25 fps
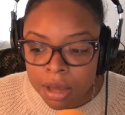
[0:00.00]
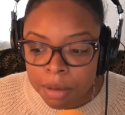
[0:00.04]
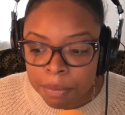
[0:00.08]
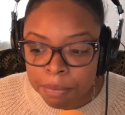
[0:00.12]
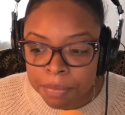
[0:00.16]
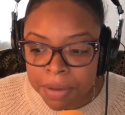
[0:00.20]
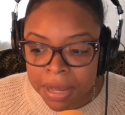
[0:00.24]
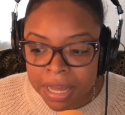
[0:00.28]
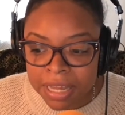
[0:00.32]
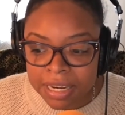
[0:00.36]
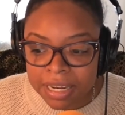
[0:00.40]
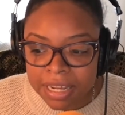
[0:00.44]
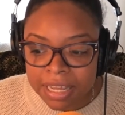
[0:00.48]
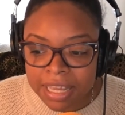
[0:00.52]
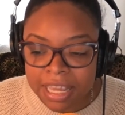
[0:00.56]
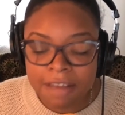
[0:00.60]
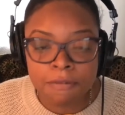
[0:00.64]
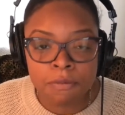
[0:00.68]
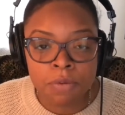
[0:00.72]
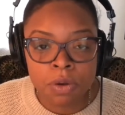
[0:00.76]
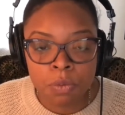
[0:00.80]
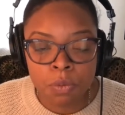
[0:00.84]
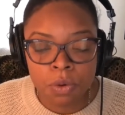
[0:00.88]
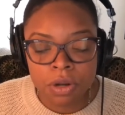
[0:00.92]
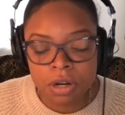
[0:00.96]
But
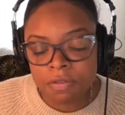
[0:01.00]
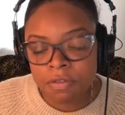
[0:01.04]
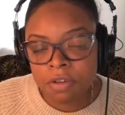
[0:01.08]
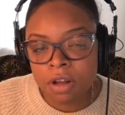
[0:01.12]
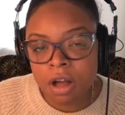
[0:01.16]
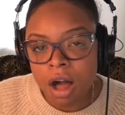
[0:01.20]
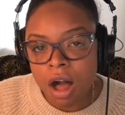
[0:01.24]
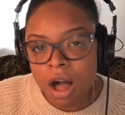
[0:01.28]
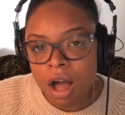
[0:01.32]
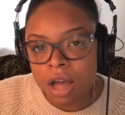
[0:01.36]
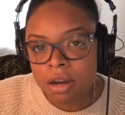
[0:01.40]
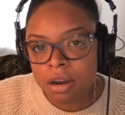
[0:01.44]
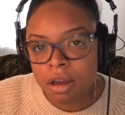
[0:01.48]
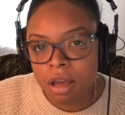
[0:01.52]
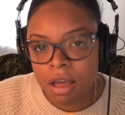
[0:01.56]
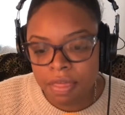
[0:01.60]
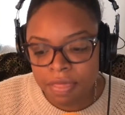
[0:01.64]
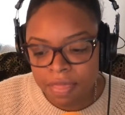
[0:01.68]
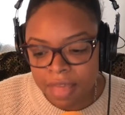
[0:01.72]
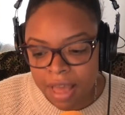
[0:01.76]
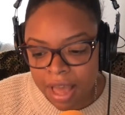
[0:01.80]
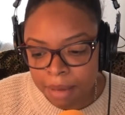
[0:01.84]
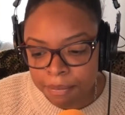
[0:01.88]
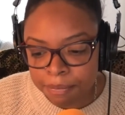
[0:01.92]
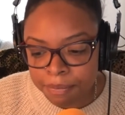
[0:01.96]
if we would have gone
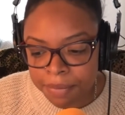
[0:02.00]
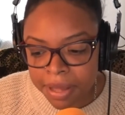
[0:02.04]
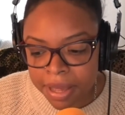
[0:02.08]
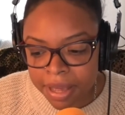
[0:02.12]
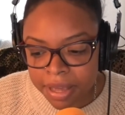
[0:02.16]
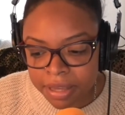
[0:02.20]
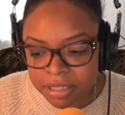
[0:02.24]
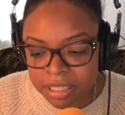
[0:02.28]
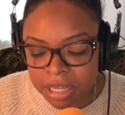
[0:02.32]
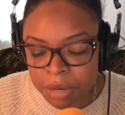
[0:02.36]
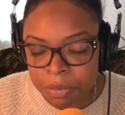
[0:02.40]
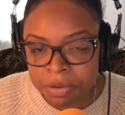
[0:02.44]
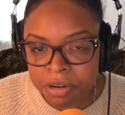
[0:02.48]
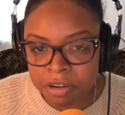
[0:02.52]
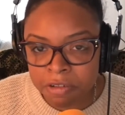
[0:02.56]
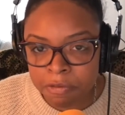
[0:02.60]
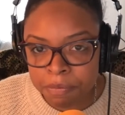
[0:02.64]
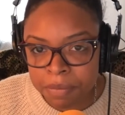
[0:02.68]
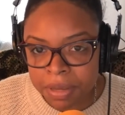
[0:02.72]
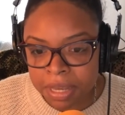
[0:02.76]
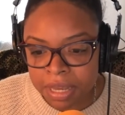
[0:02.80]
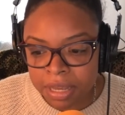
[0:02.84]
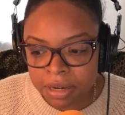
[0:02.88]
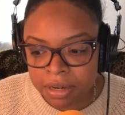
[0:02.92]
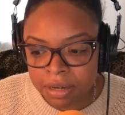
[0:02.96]
on that bus, it would have
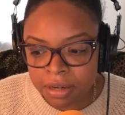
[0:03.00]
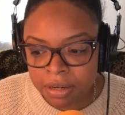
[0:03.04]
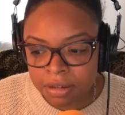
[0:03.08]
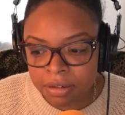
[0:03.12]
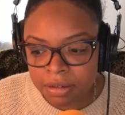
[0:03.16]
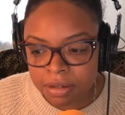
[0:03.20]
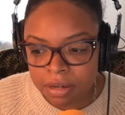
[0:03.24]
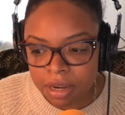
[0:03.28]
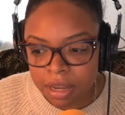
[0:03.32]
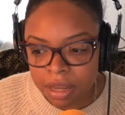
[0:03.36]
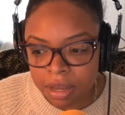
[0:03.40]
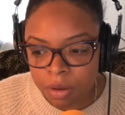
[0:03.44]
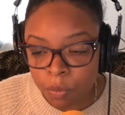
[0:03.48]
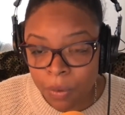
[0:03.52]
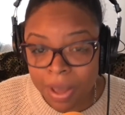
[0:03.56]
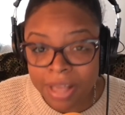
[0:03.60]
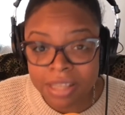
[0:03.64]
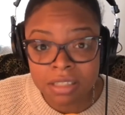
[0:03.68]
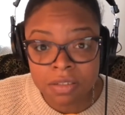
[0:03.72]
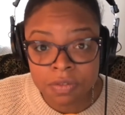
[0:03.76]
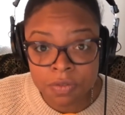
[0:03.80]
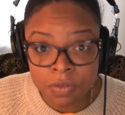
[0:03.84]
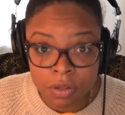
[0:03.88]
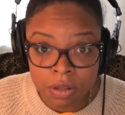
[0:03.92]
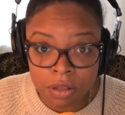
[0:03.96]
been
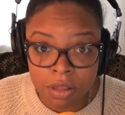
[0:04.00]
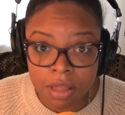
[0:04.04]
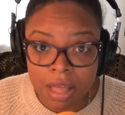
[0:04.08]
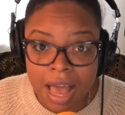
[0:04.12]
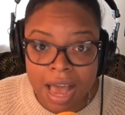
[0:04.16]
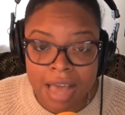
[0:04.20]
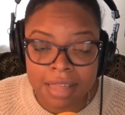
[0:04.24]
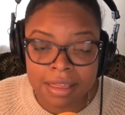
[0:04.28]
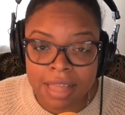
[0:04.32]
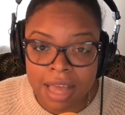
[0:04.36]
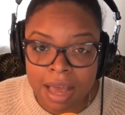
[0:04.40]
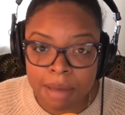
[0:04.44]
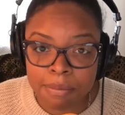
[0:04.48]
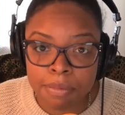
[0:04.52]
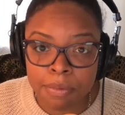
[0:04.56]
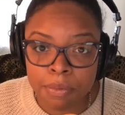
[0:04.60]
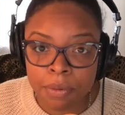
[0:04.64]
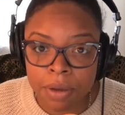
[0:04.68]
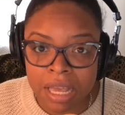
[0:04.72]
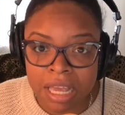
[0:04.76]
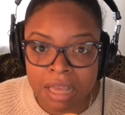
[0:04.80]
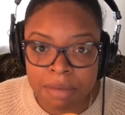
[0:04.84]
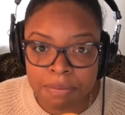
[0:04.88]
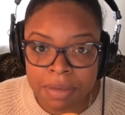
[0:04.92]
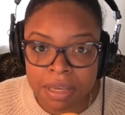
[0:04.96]
wasteful at that
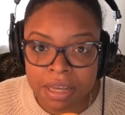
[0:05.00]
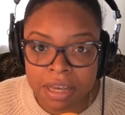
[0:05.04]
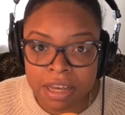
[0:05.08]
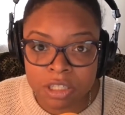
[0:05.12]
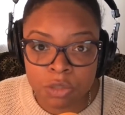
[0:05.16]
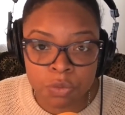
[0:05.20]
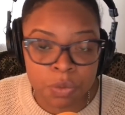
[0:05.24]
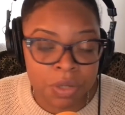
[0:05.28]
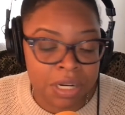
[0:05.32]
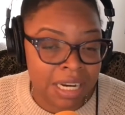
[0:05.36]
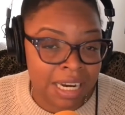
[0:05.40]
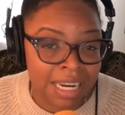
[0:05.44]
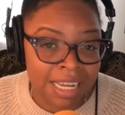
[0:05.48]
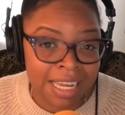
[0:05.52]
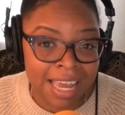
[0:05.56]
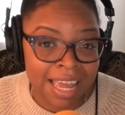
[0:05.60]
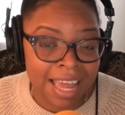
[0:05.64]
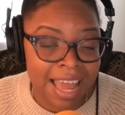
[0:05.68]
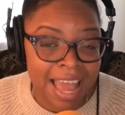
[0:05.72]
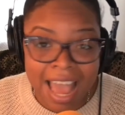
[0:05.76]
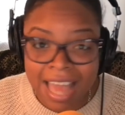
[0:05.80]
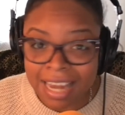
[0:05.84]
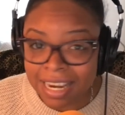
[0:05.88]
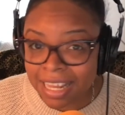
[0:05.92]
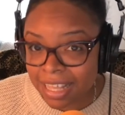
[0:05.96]
point because we didn't
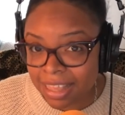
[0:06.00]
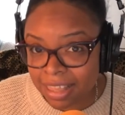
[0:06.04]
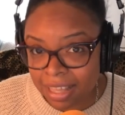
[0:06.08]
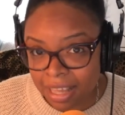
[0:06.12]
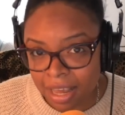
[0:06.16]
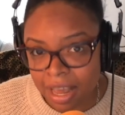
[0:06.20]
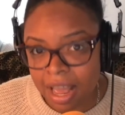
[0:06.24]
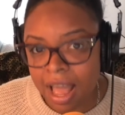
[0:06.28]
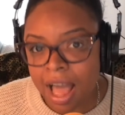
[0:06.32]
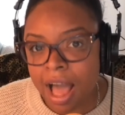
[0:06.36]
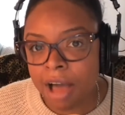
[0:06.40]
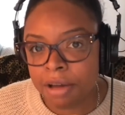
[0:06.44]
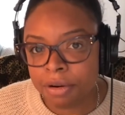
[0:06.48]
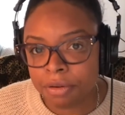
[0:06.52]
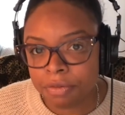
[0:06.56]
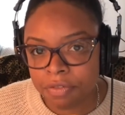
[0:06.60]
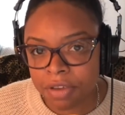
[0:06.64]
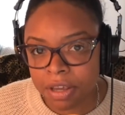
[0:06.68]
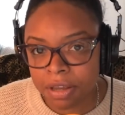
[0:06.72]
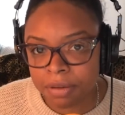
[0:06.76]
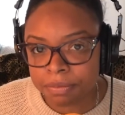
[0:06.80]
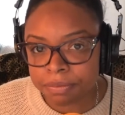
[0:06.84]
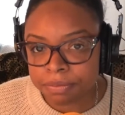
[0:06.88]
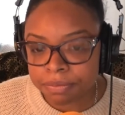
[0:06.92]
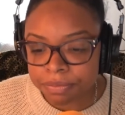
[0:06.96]
get anything out of
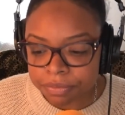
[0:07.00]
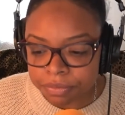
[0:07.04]
it.